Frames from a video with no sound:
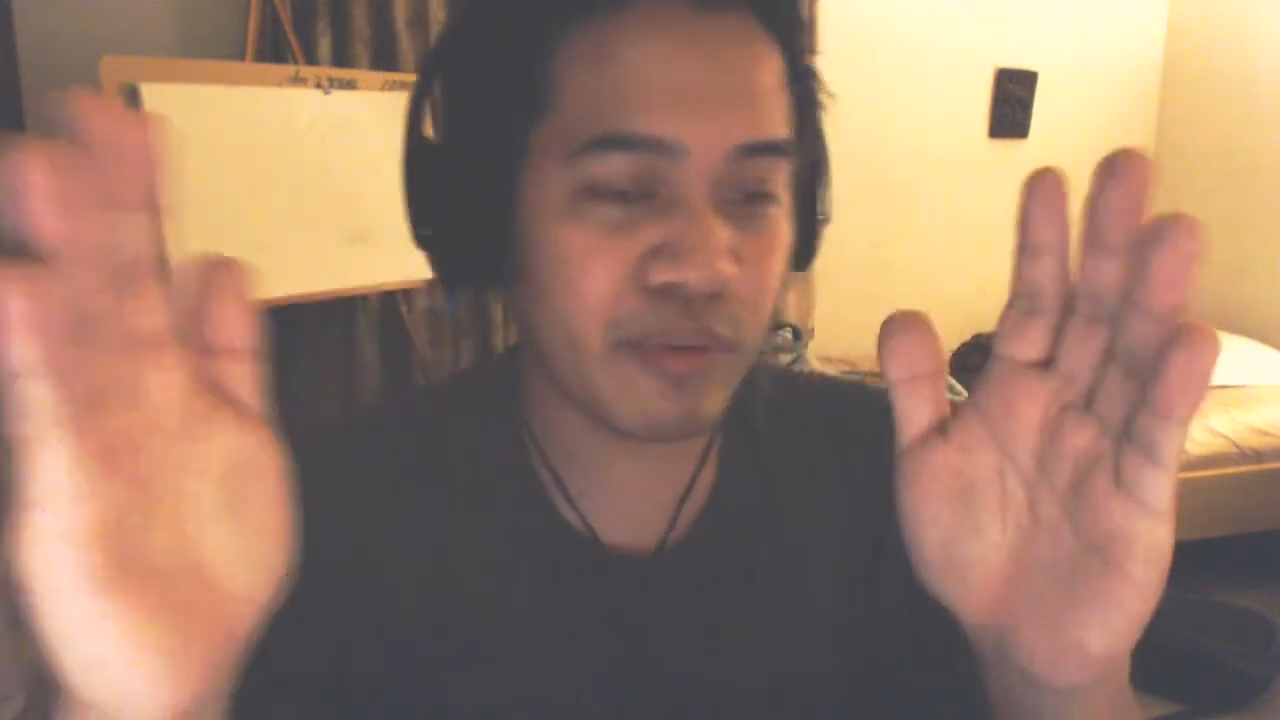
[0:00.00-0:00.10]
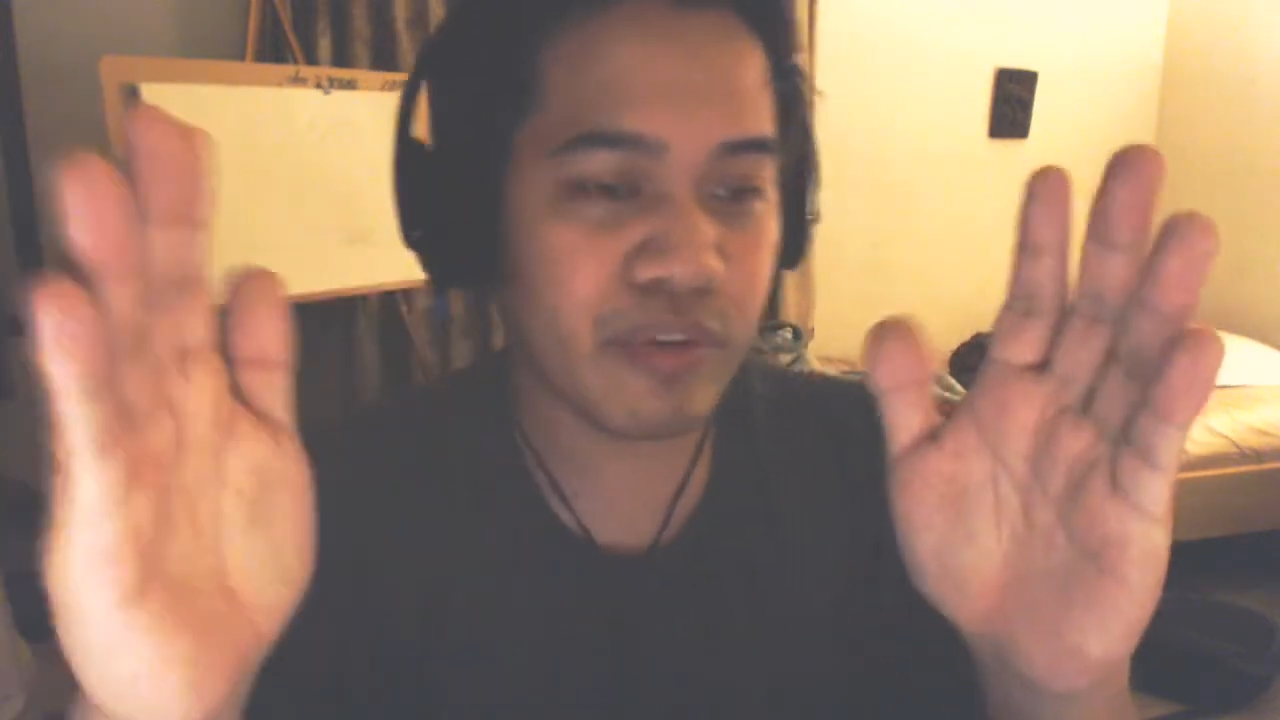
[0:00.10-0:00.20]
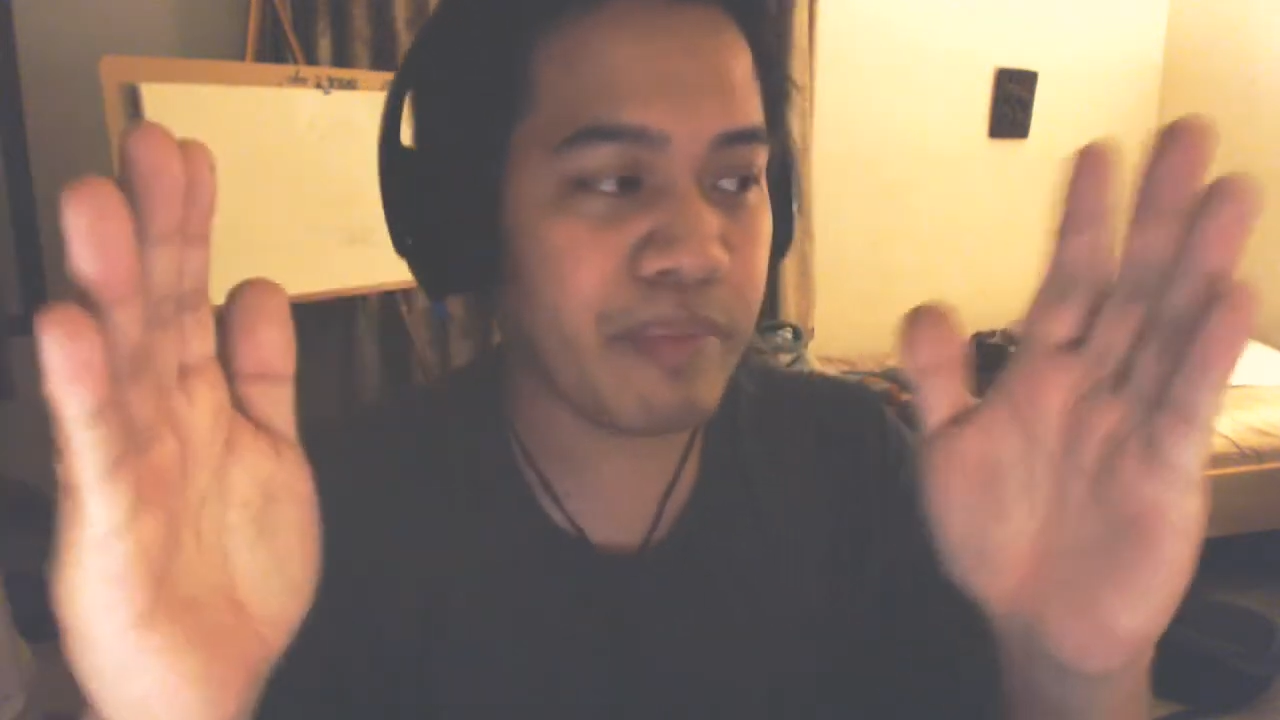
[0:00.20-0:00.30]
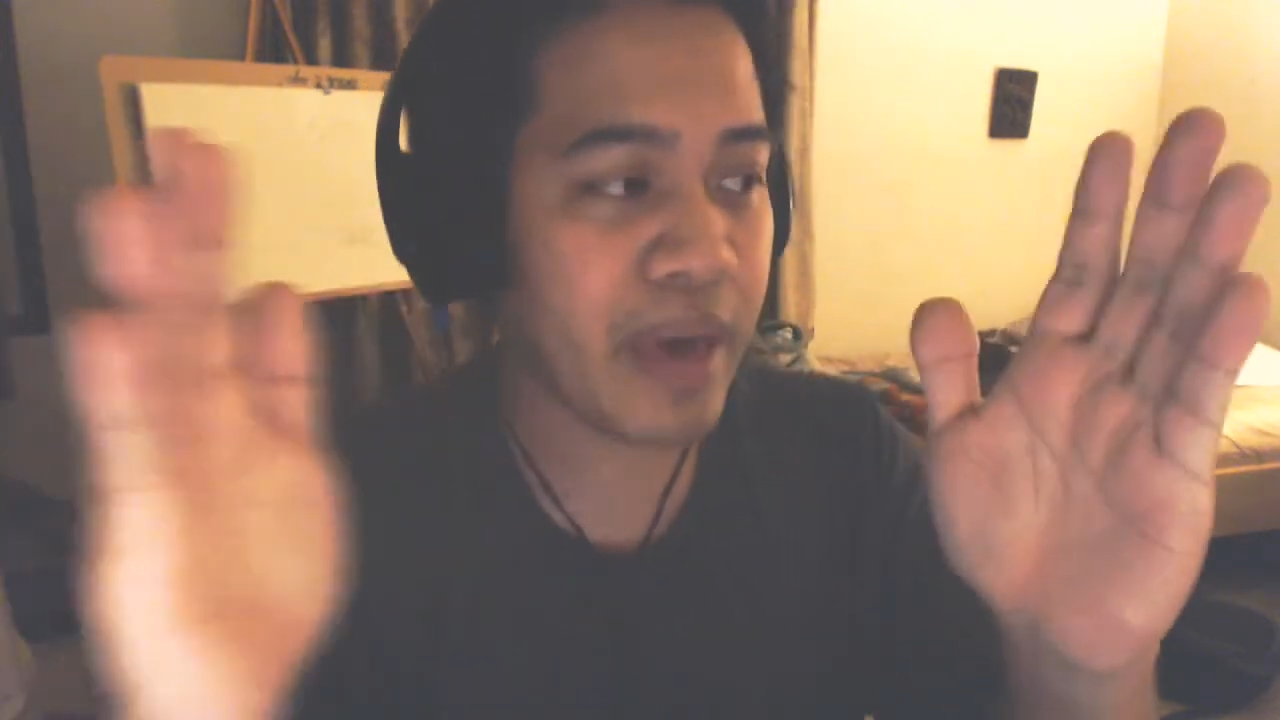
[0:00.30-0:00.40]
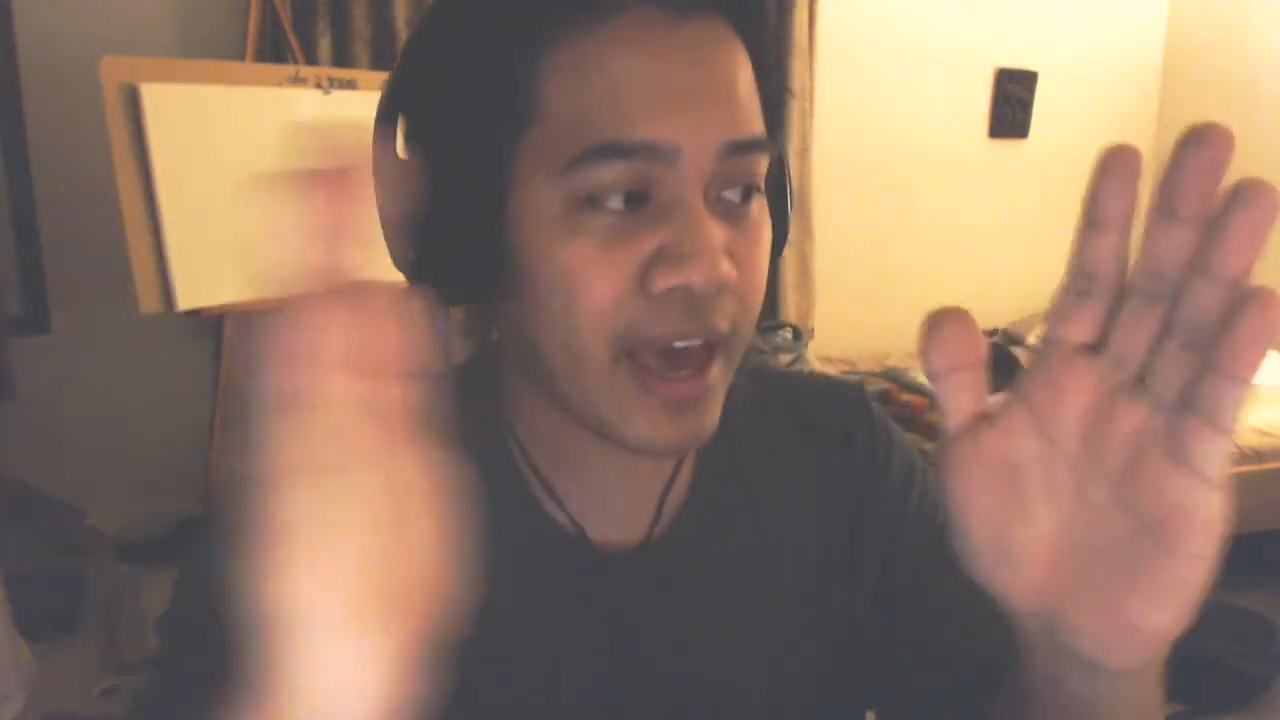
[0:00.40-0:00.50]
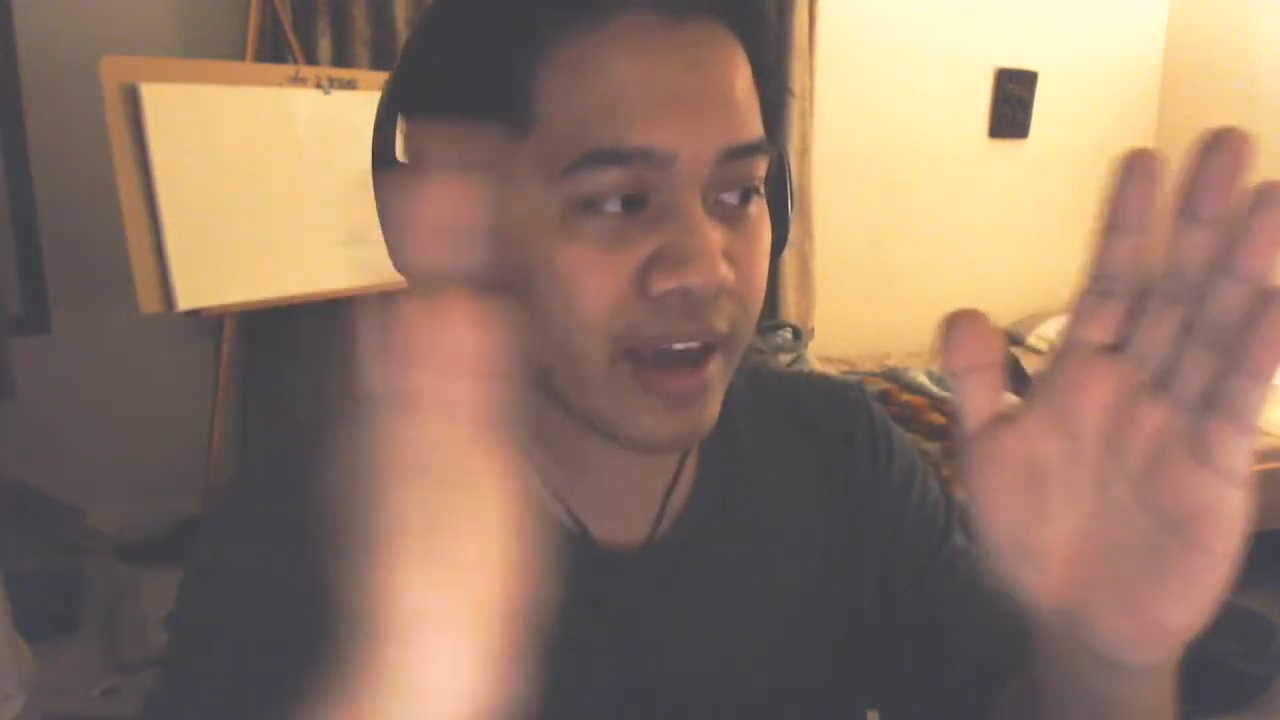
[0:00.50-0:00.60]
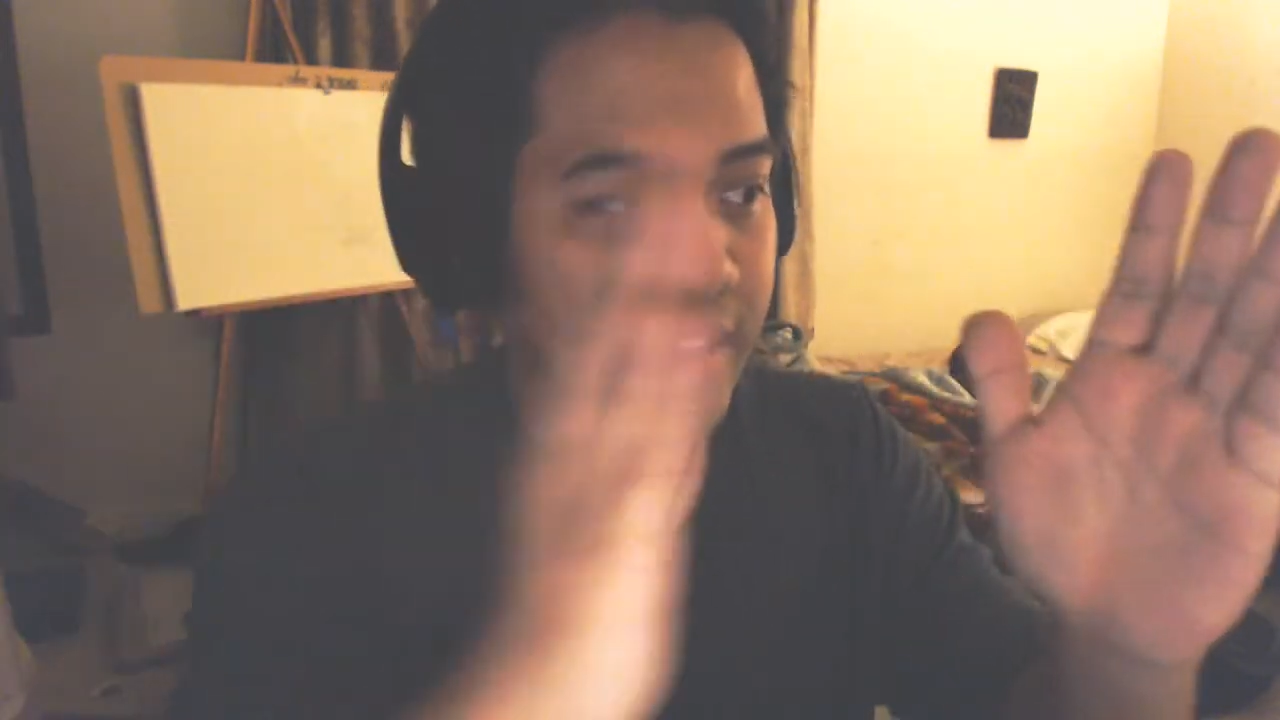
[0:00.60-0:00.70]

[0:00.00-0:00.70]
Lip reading: moving back,